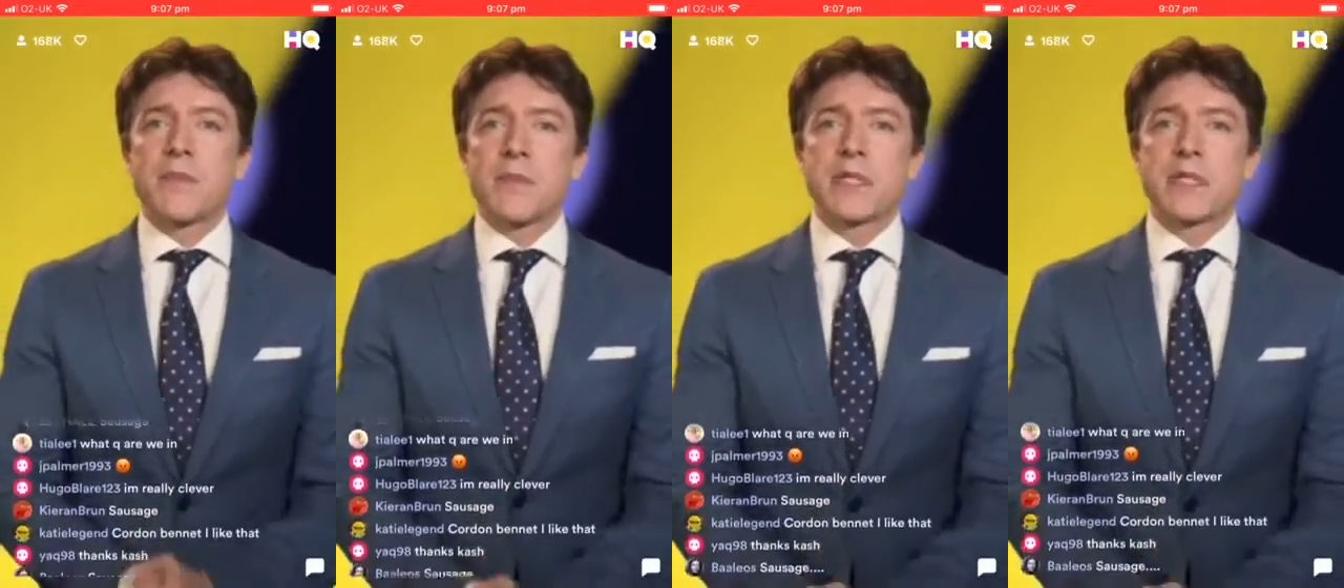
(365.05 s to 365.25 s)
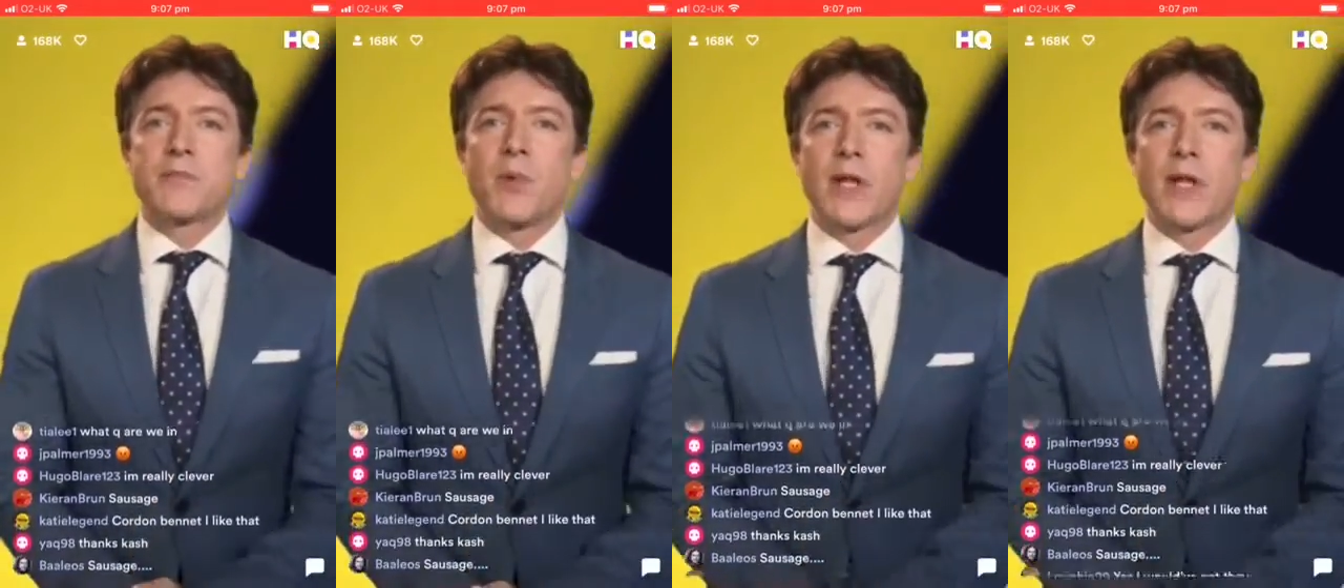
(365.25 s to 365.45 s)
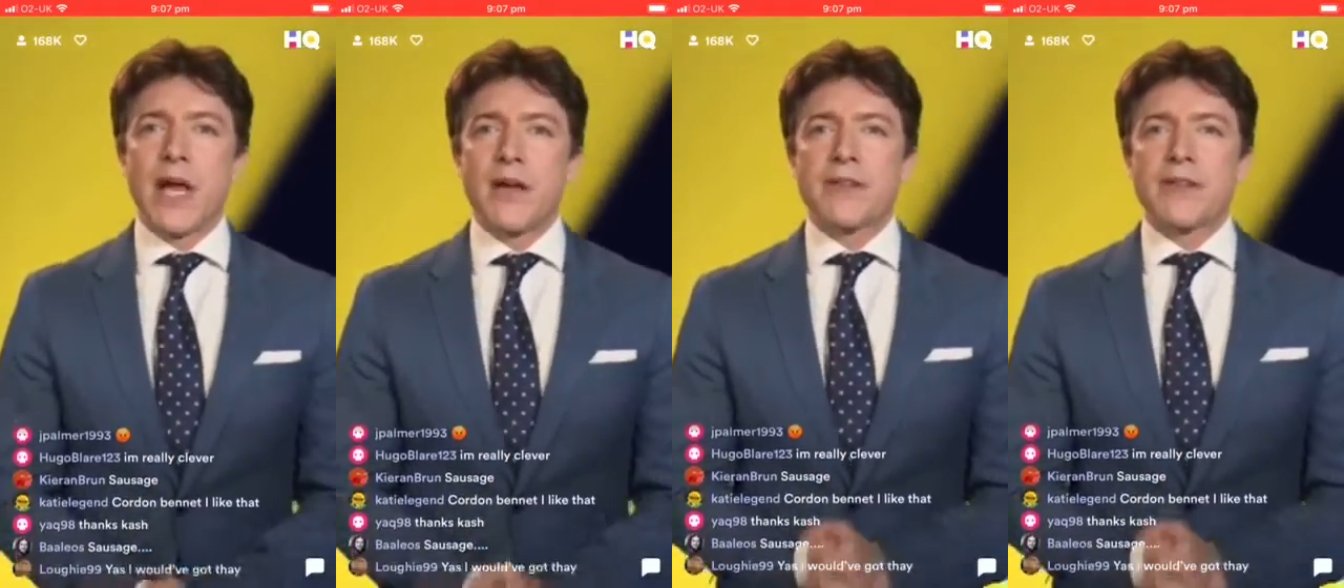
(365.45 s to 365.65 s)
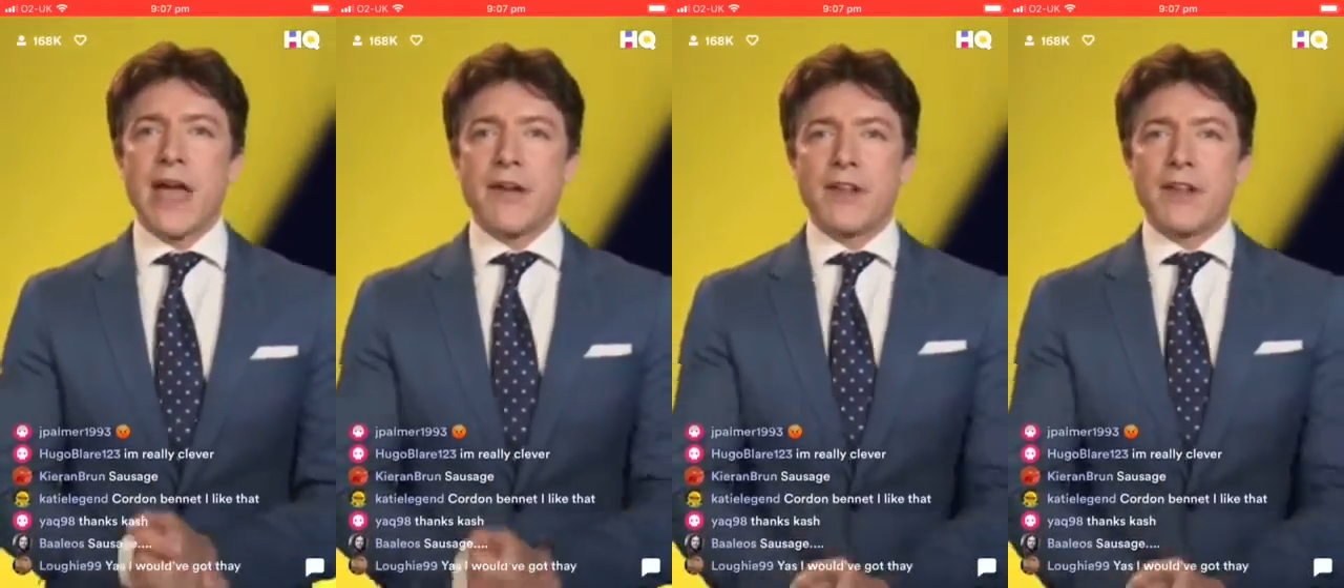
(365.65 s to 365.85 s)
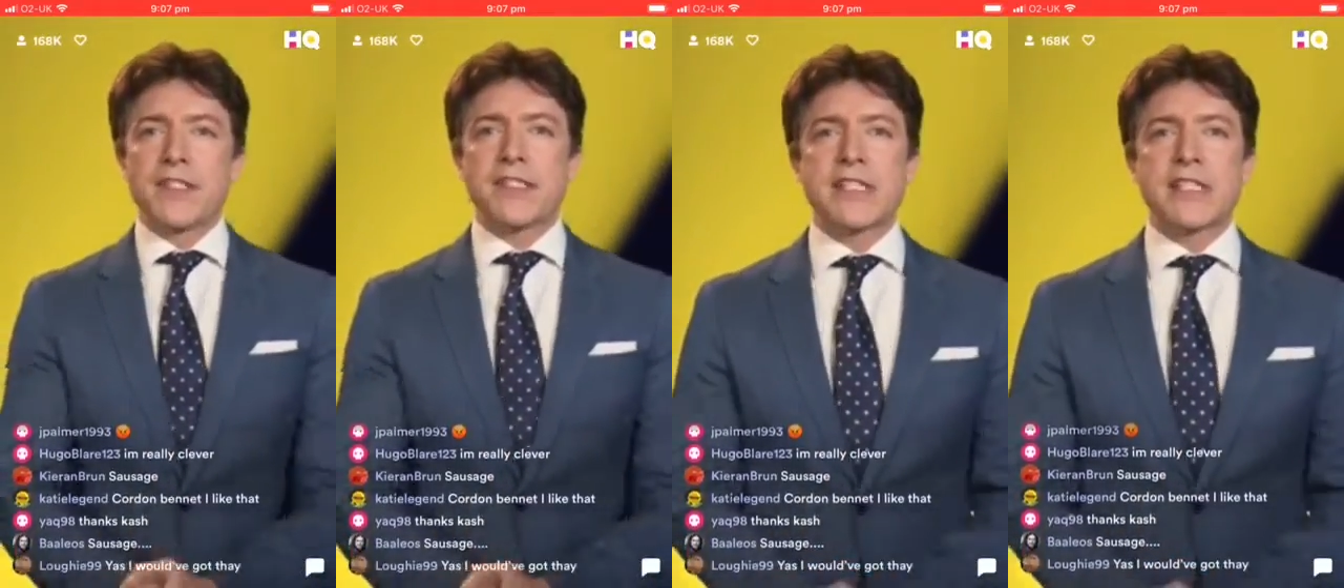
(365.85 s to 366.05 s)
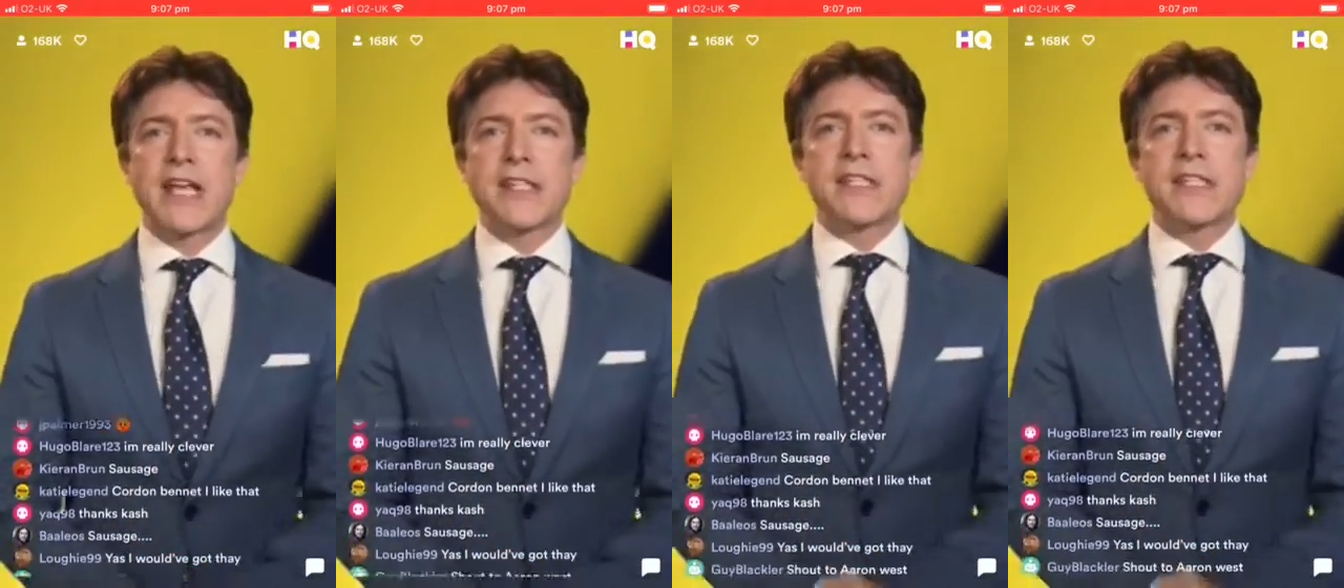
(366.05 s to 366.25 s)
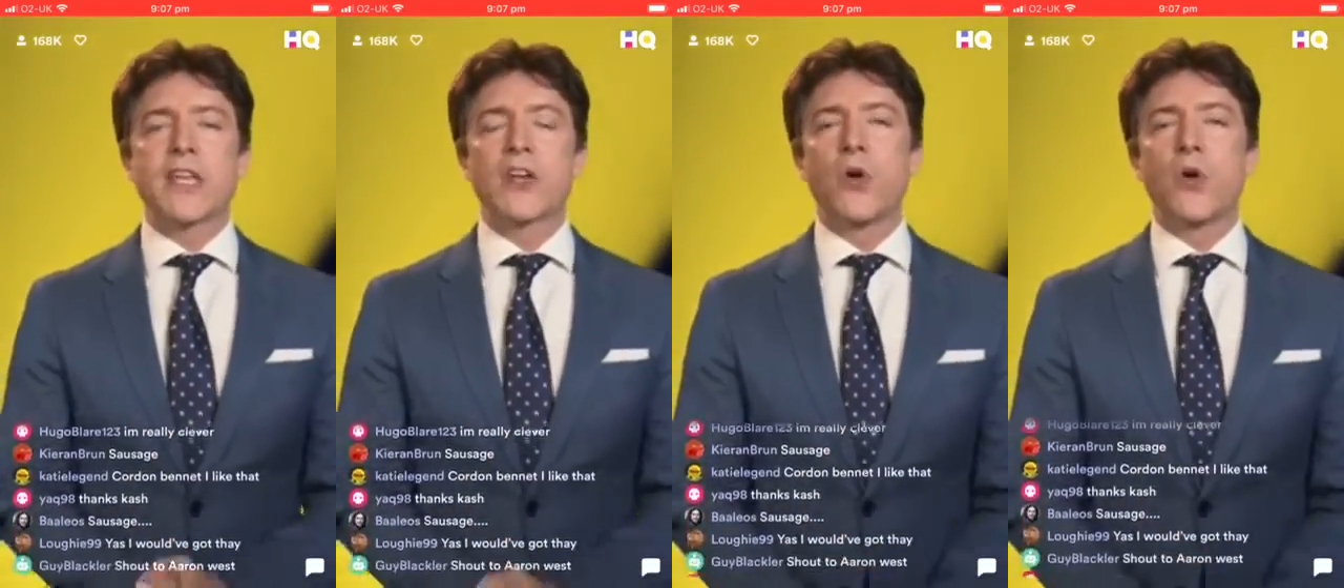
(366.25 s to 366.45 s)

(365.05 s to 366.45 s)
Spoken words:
up the spotlight of Gavin and Stacey,